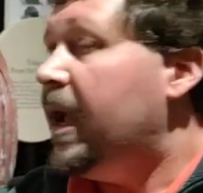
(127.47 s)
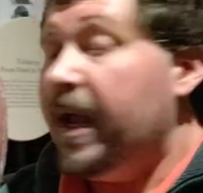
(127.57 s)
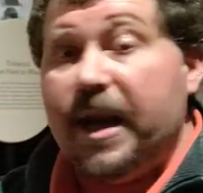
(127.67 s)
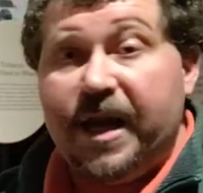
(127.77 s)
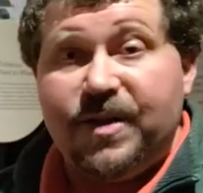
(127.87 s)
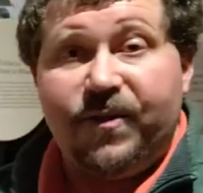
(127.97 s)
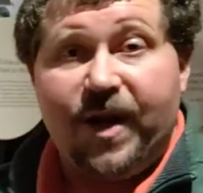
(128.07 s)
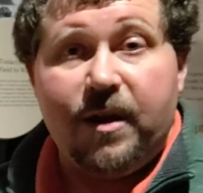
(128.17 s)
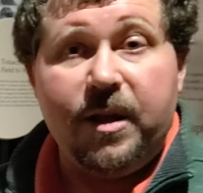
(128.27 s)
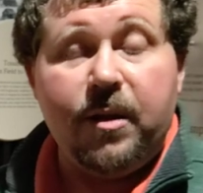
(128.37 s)
It has
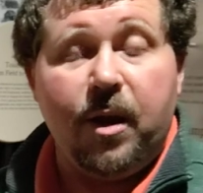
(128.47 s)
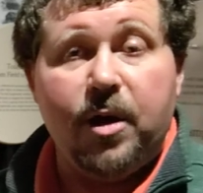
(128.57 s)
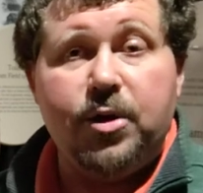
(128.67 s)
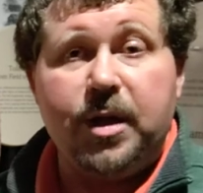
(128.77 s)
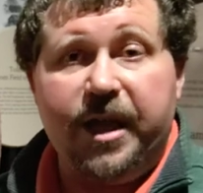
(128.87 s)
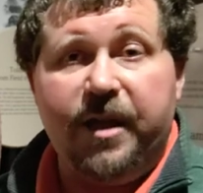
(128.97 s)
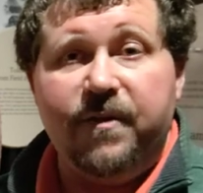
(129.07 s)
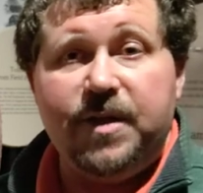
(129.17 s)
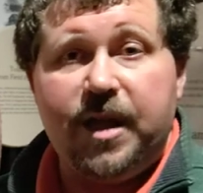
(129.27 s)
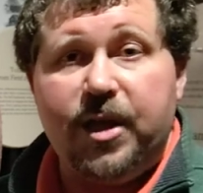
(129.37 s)
fairly large
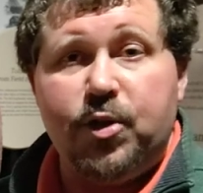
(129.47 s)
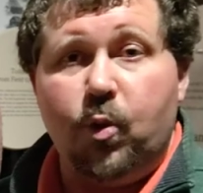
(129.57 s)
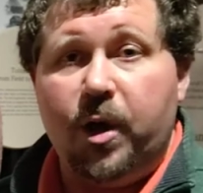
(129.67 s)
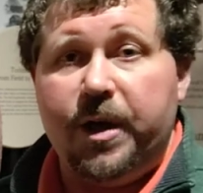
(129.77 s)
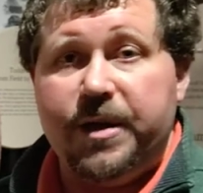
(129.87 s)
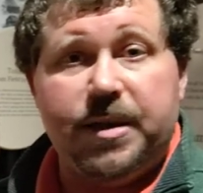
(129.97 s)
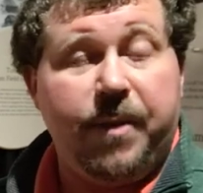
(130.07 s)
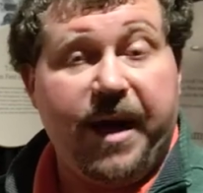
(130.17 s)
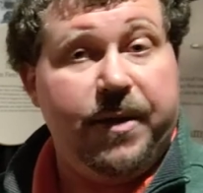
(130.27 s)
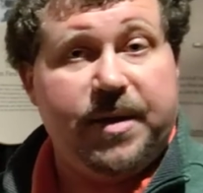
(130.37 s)
leaves. Each one is
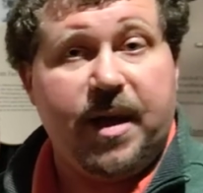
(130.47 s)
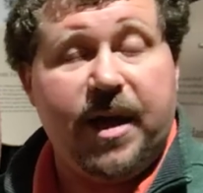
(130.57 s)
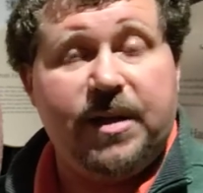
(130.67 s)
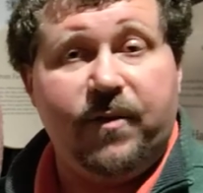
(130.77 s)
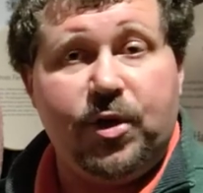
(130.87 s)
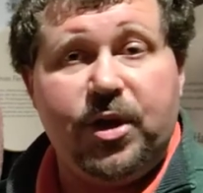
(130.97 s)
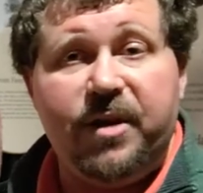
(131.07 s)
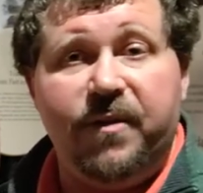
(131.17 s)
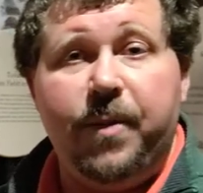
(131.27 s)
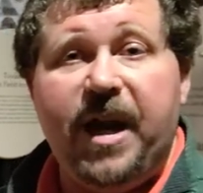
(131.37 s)
about the size of a
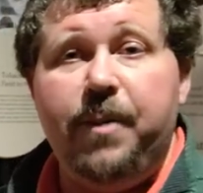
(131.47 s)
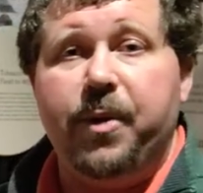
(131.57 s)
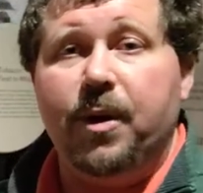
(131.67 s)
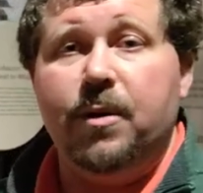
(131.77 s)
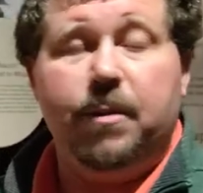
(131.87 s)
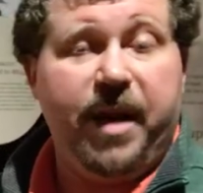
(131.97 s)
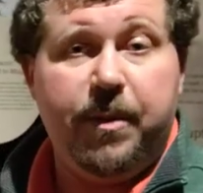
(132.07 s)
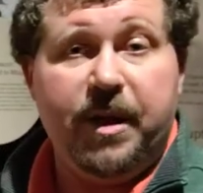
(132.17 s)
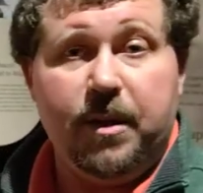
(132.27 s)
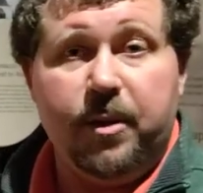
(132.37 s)
sheet of paper, or
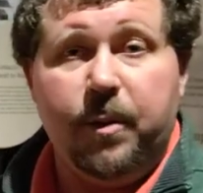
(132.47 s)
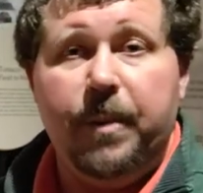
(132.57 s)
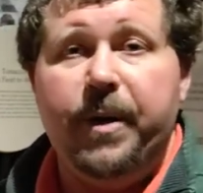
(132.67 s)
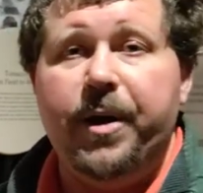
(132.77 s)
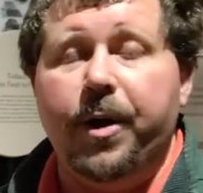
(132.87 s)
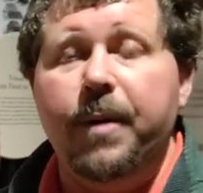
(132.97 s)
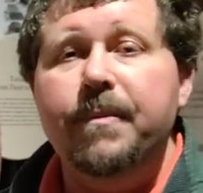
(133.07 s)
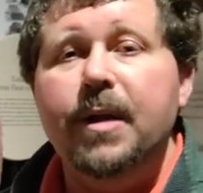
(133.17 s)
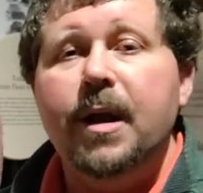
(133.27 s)
maybe a little bit bigger.